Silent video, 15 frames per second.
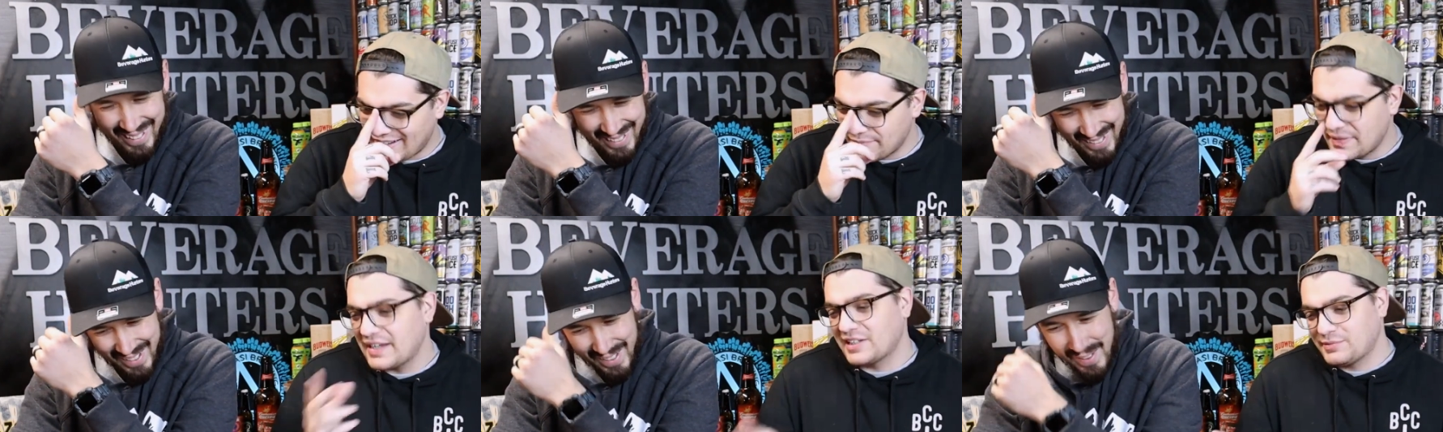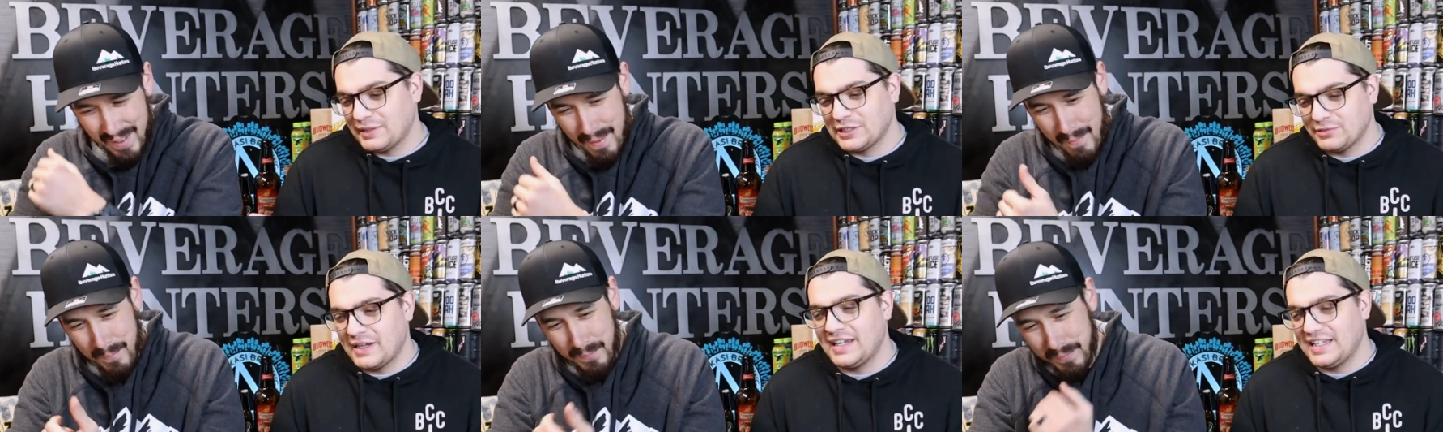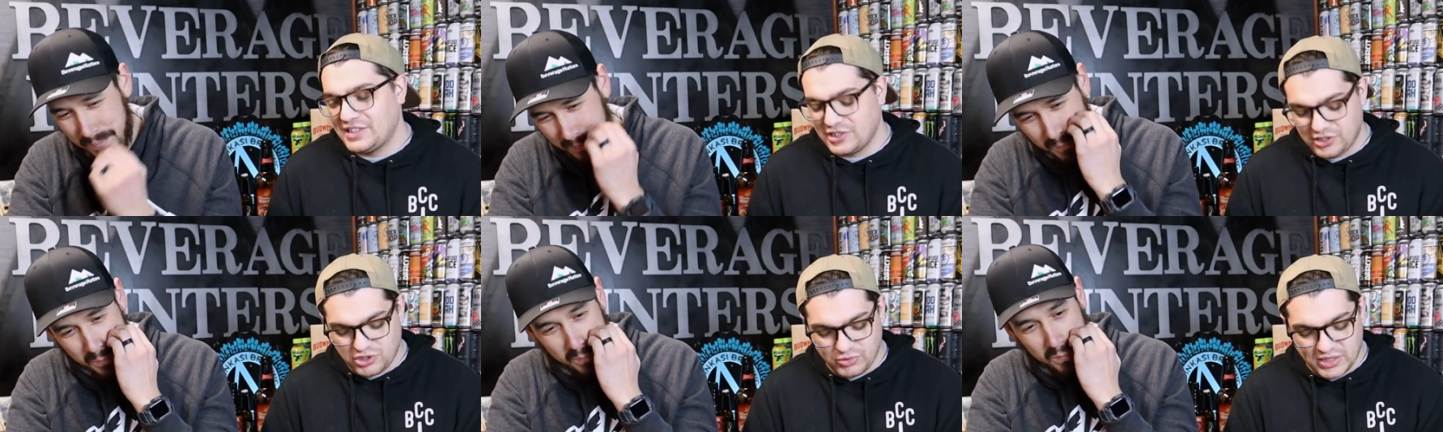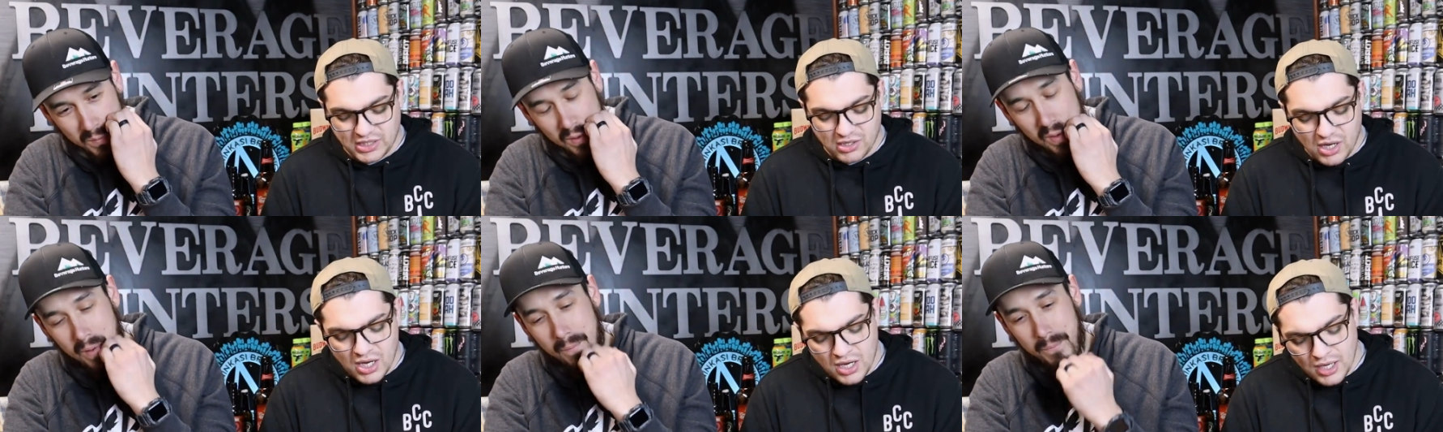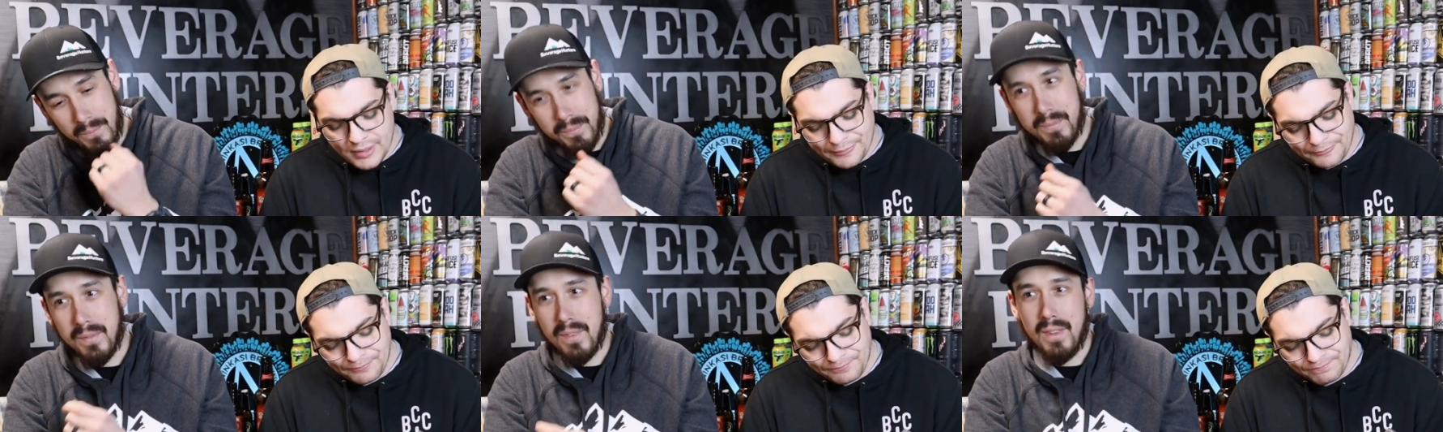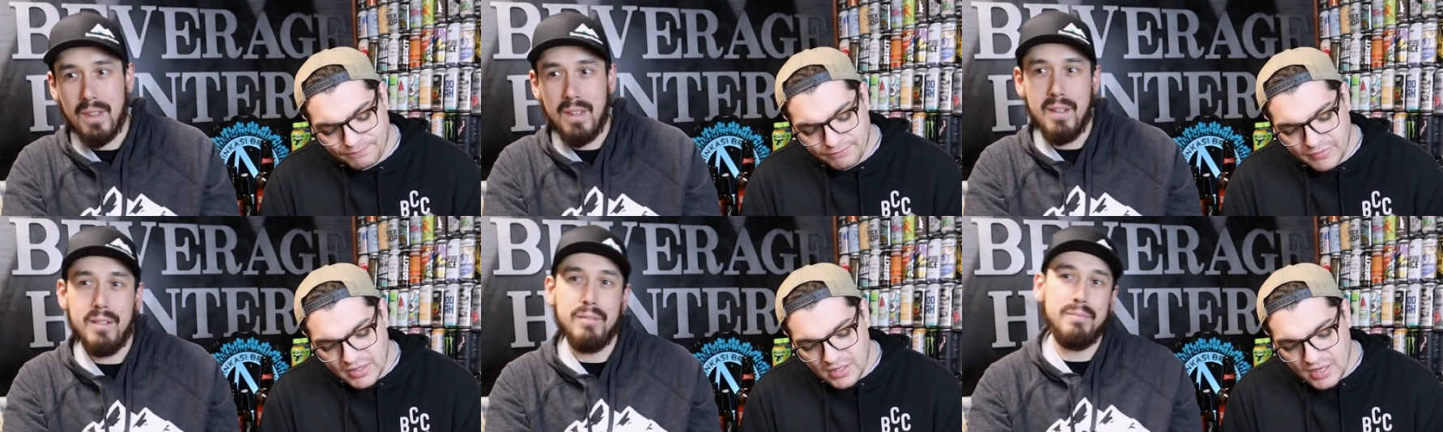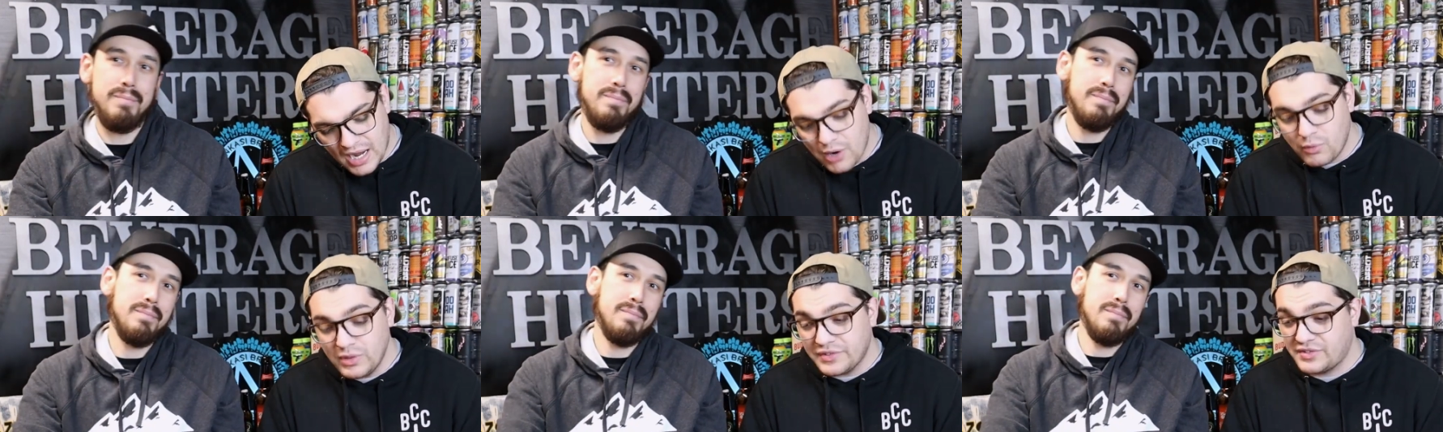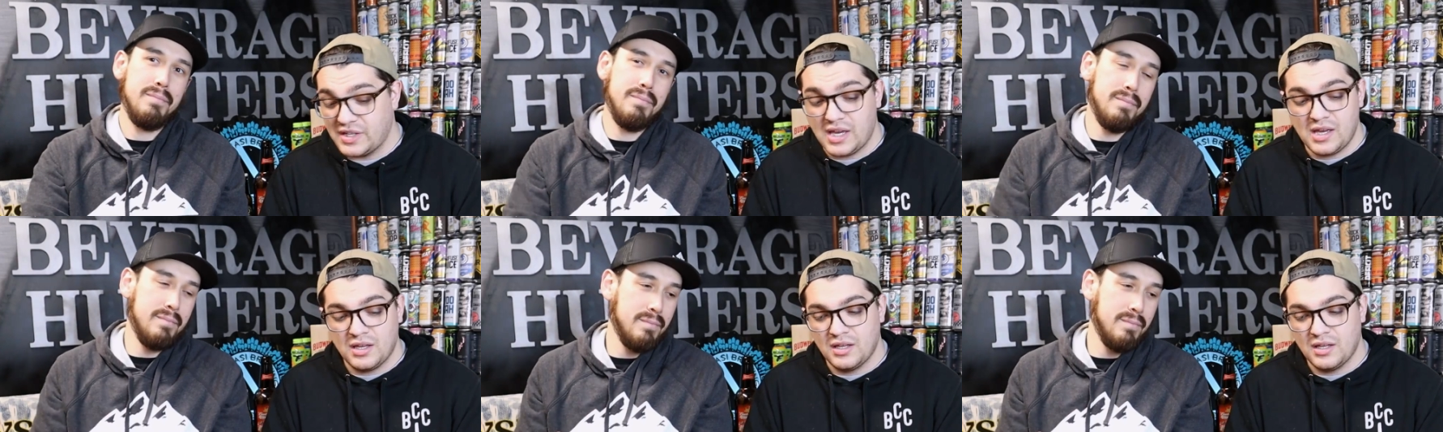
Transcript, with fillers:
Speaker 1: um, that explains why it is so sweet though. Um, I will say